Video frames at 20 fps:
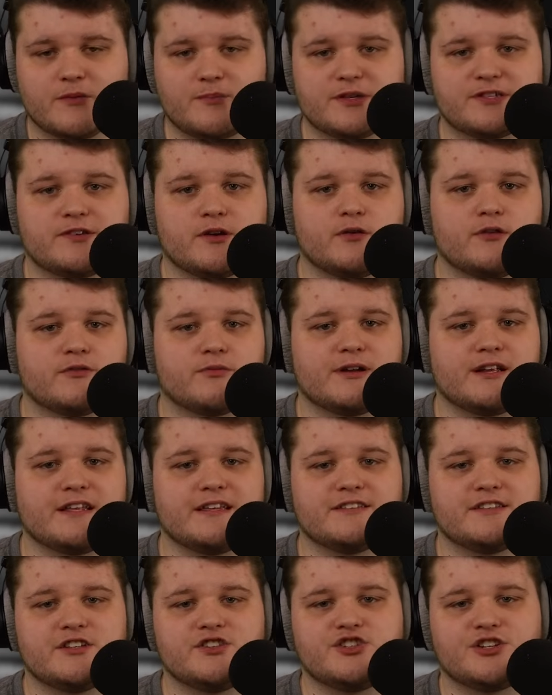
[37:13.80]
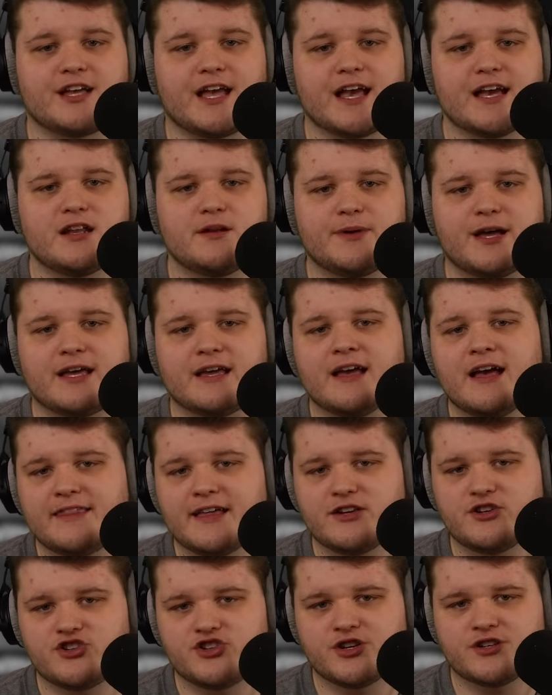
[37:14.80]
episode 3D CG anime
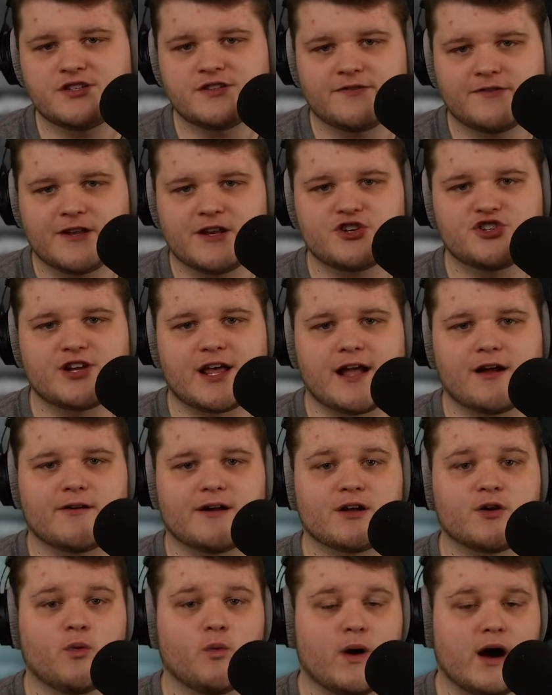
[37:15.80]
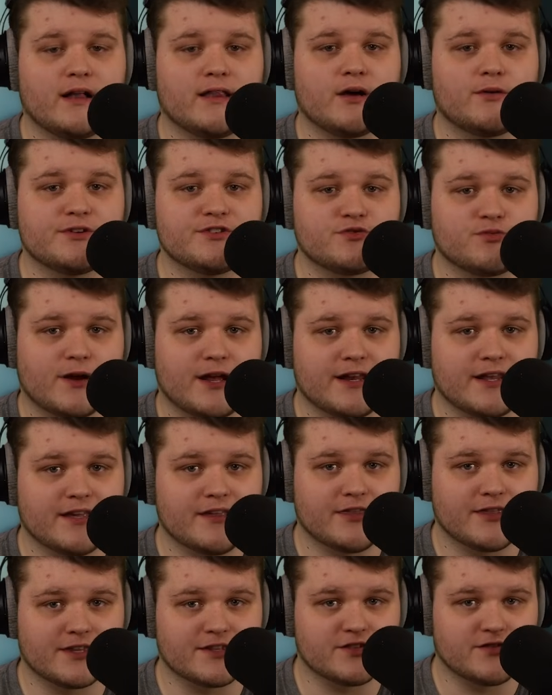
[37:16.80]
that just finished airing while I was
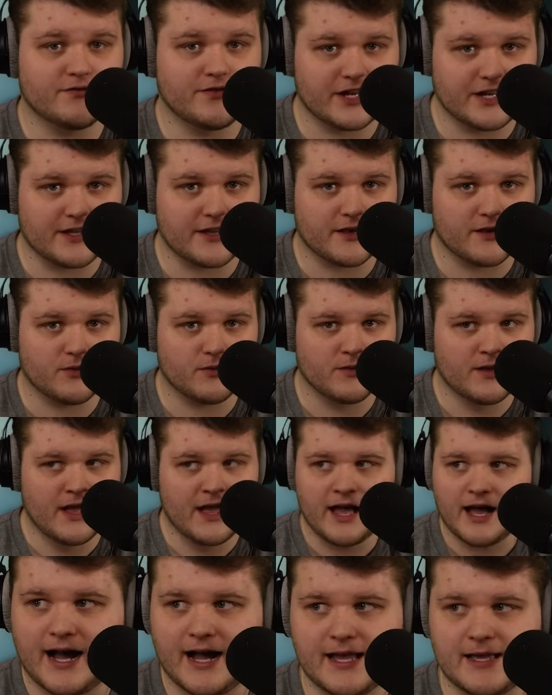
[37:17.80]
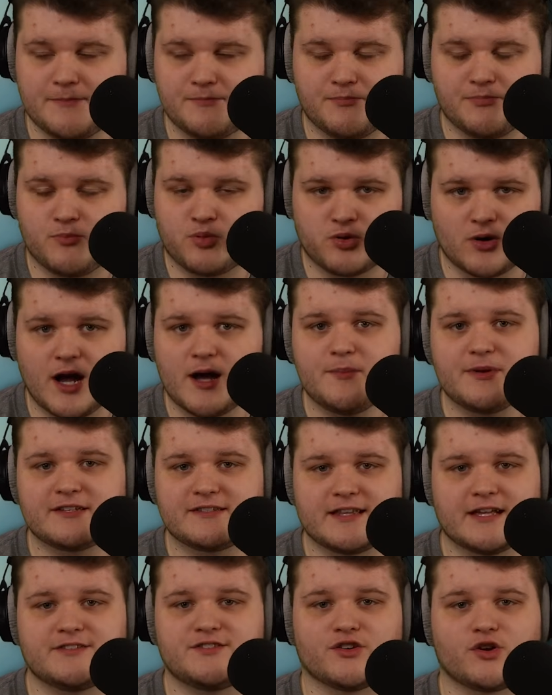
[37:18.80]
writing this video. I
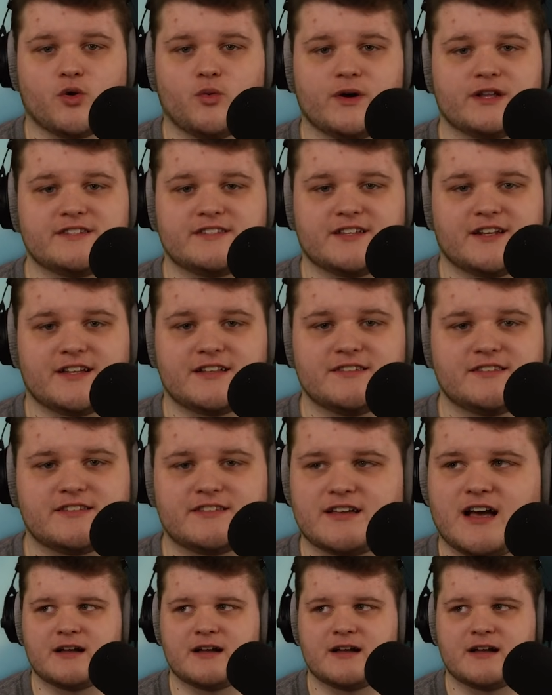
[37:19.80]
promise that's a coincidence.